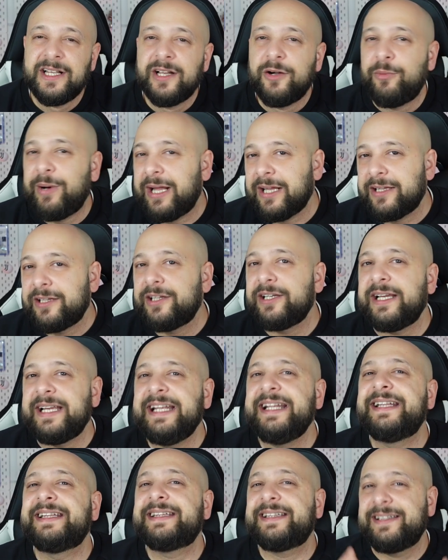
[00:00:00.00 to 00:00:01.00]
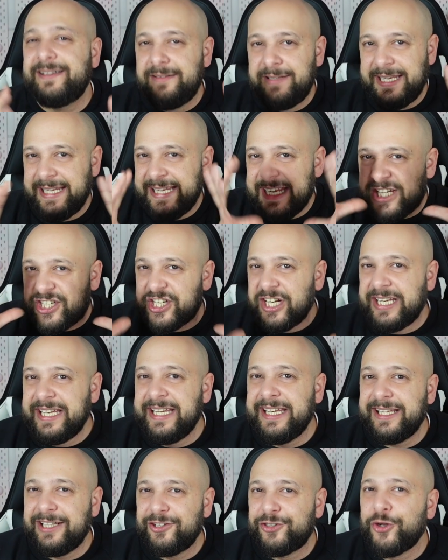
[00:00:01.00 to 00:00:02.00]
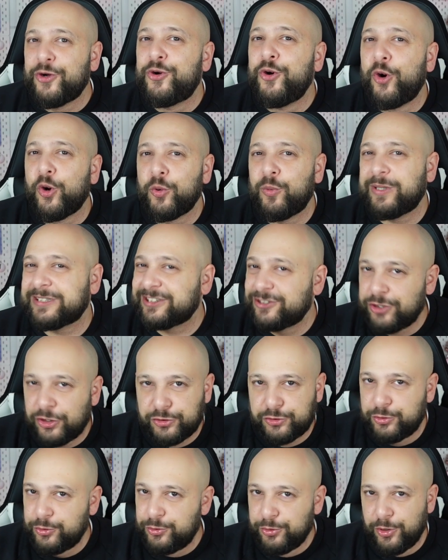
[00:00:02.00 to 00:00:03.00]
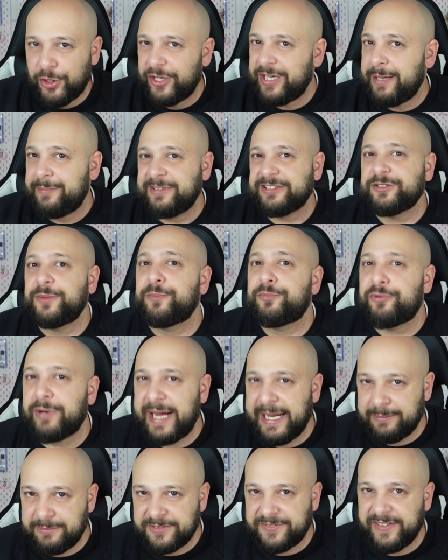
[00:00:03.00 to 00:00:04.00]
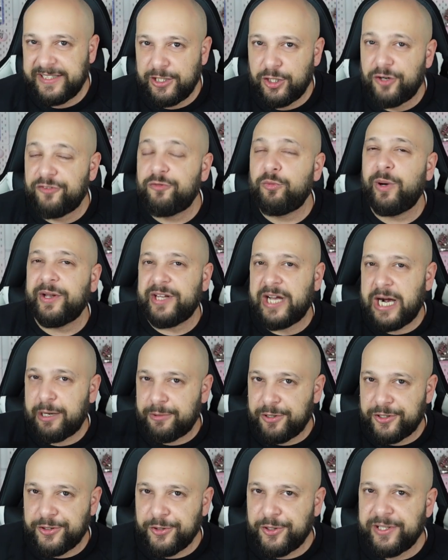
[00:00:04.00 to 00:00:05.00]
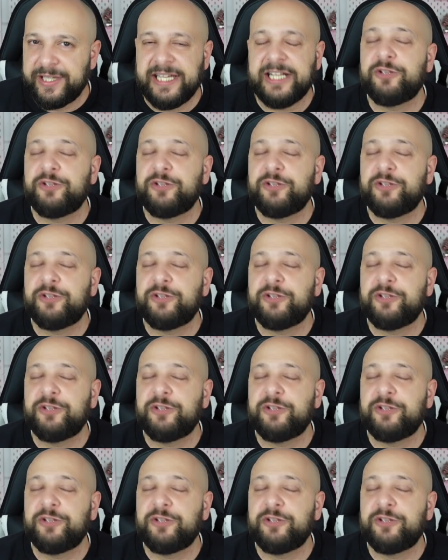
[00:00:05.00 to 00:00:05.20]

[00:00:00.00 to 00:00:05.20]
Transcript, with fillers: Well, in Initially, the goal was not to do an Amazon Prime video of 1 hour 30.